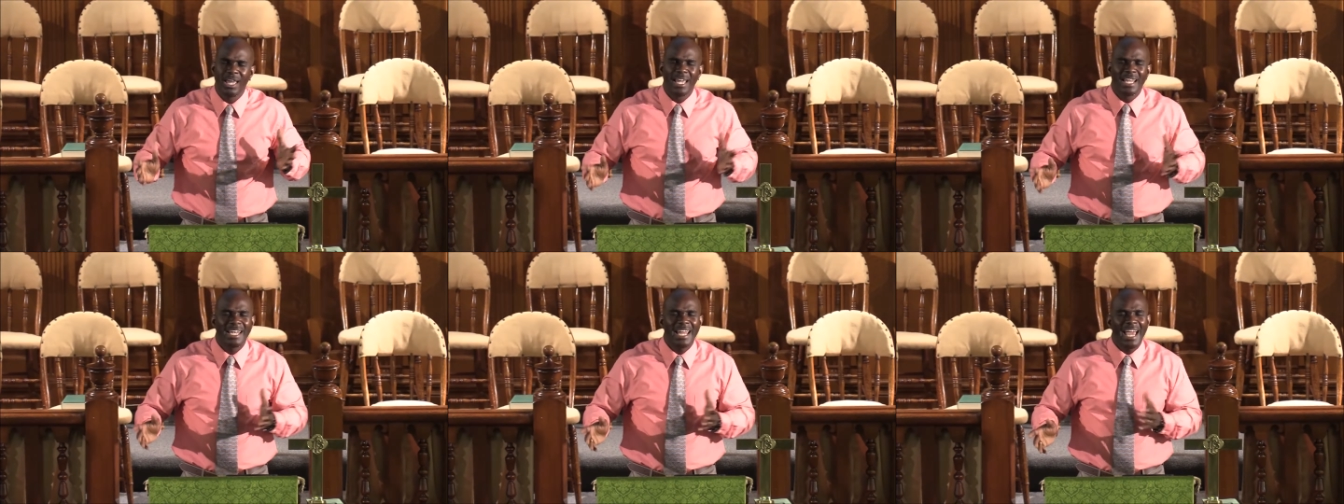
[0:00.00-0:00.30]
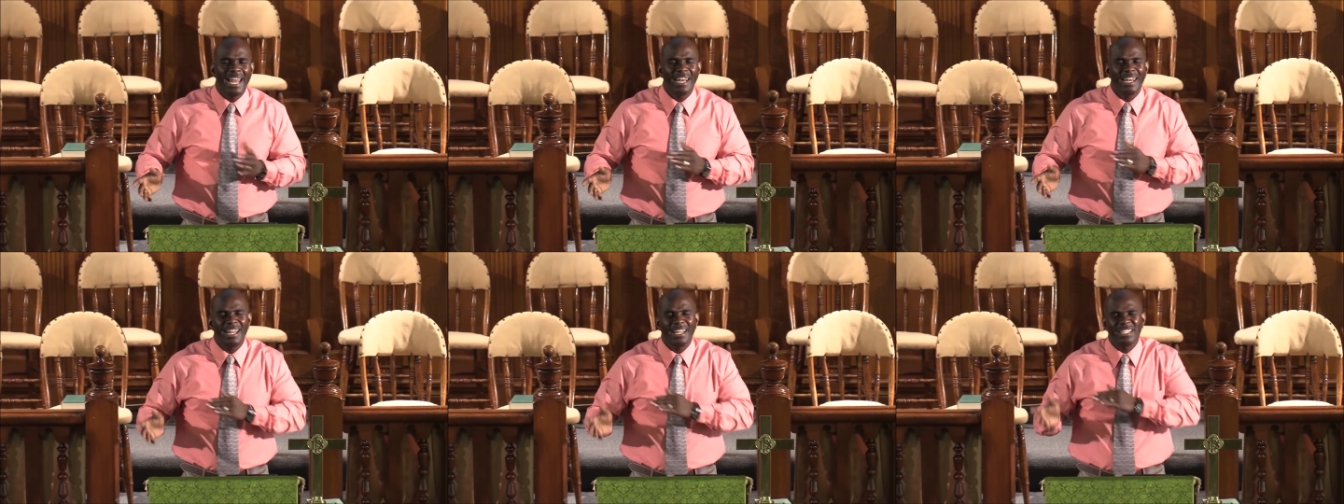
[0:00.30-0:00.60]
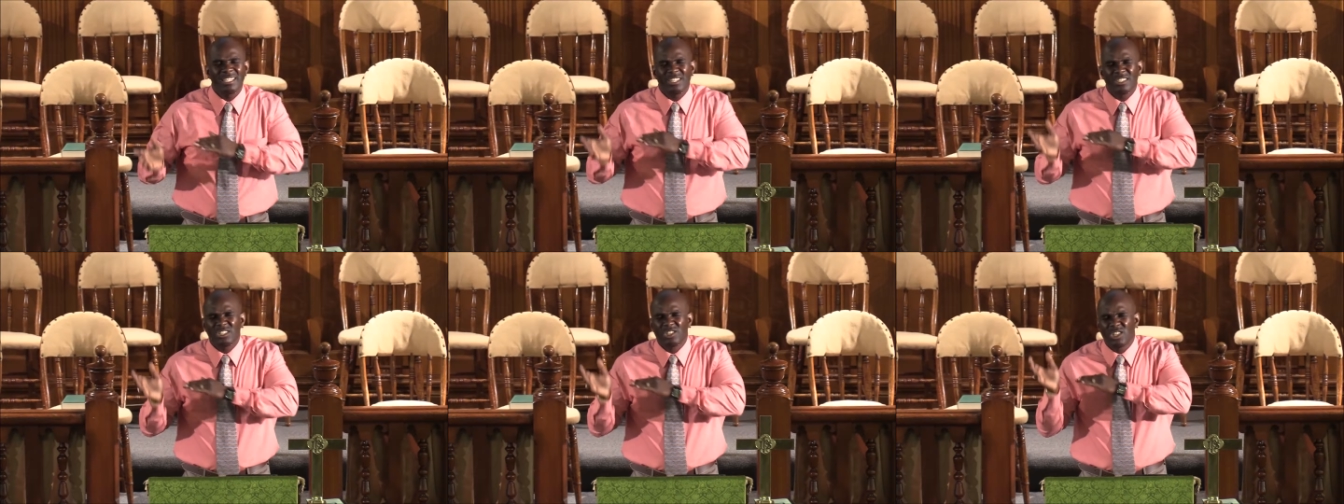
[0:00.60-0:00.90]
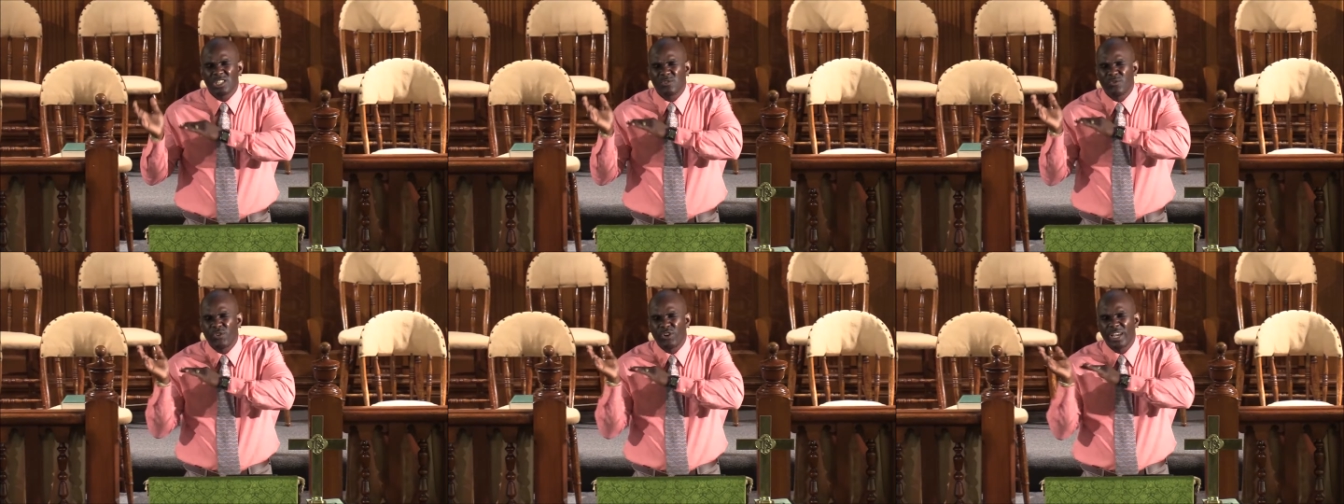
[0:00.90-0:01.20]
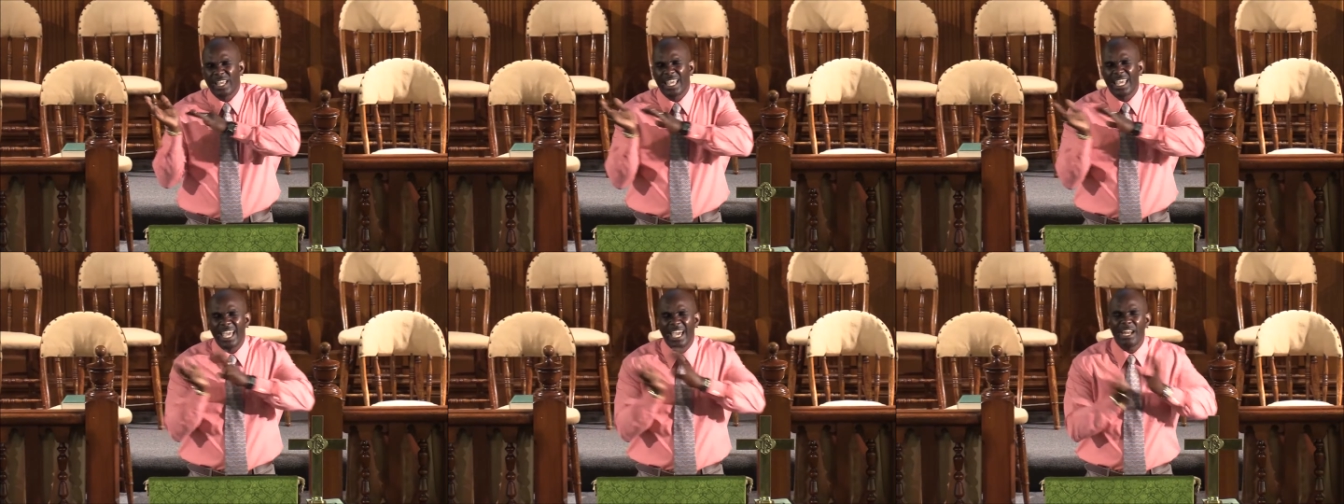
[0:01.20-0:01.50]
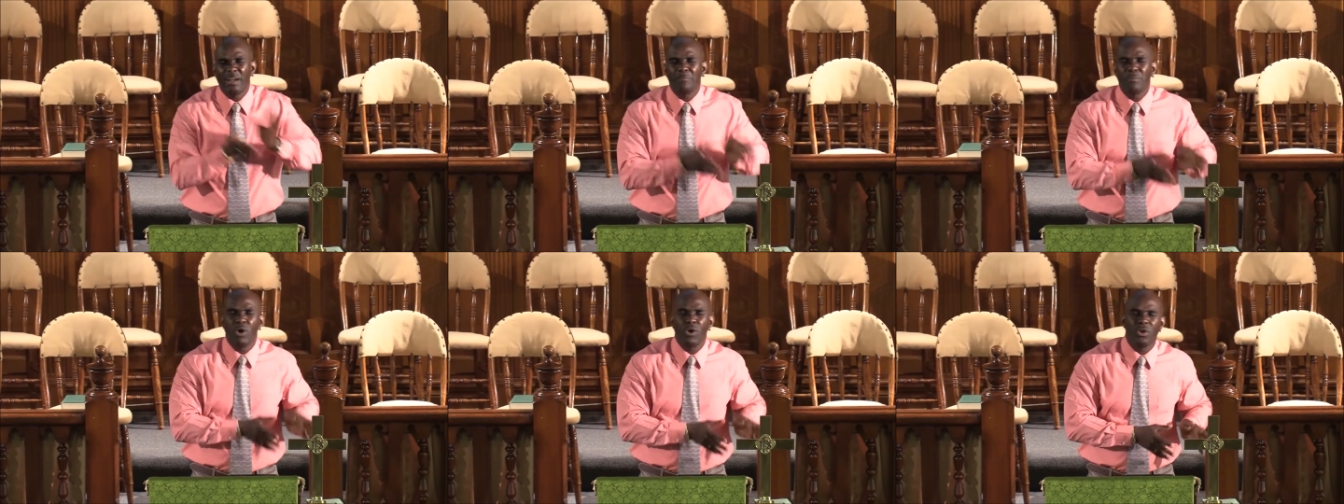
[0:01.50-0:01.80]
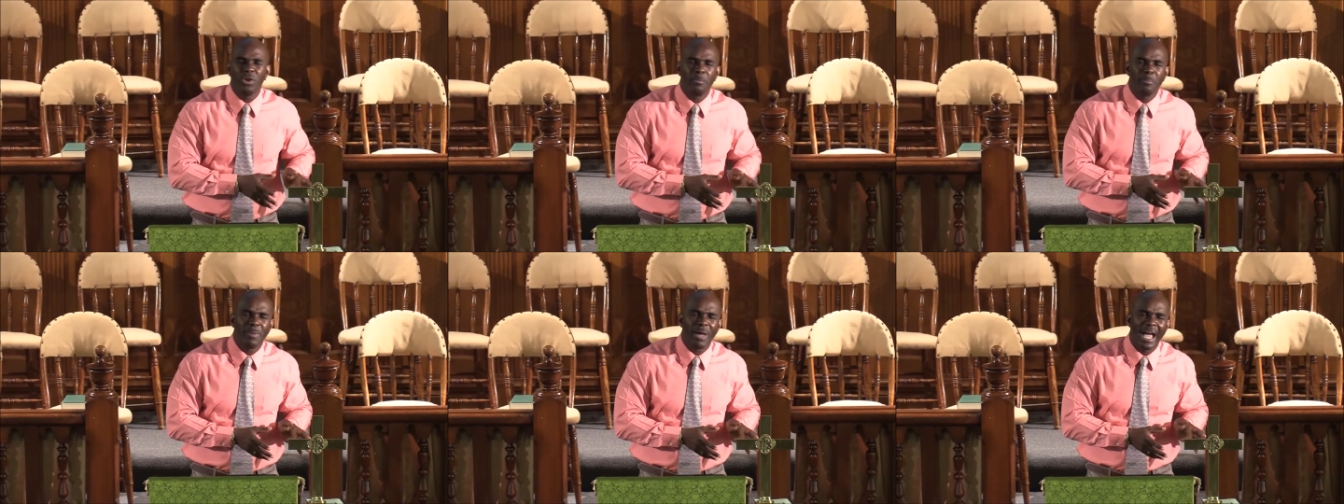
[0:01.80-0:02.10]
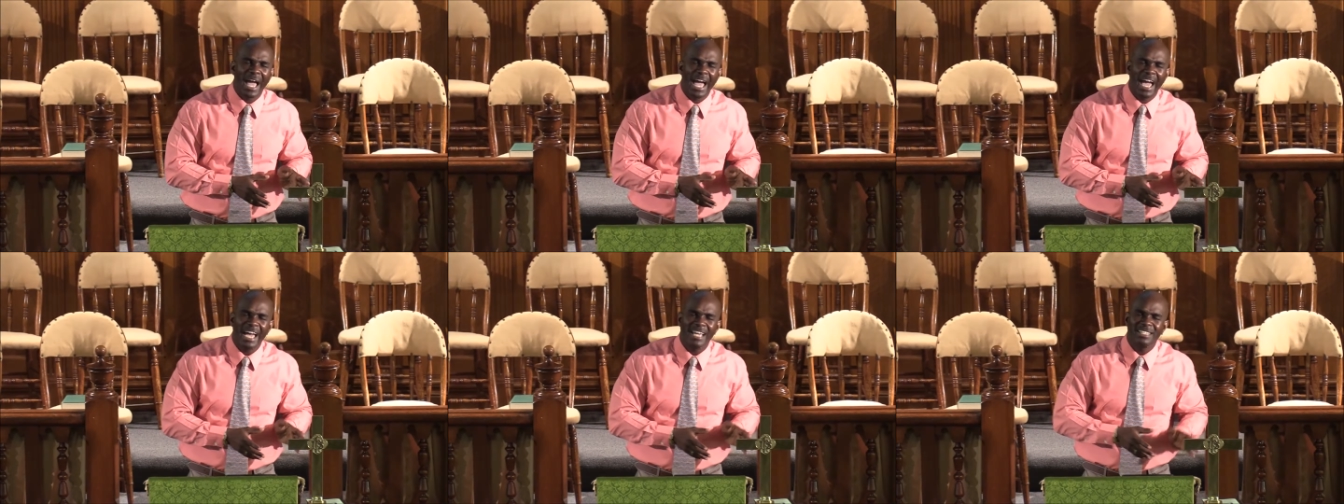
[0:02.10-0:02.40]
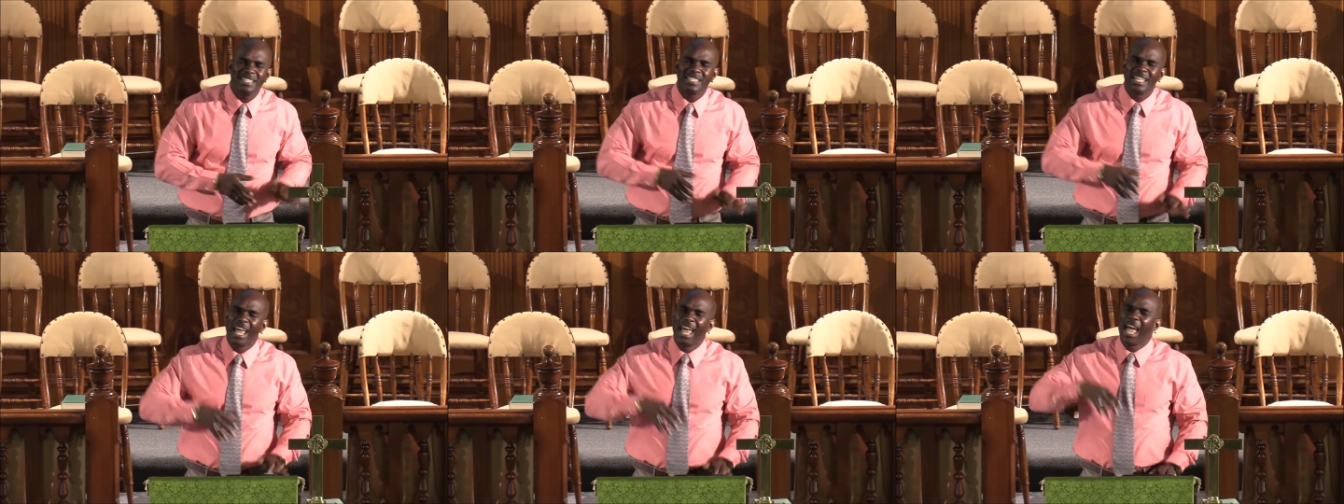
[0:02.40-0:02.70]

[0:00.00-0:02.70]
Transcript: that let us just forget about the past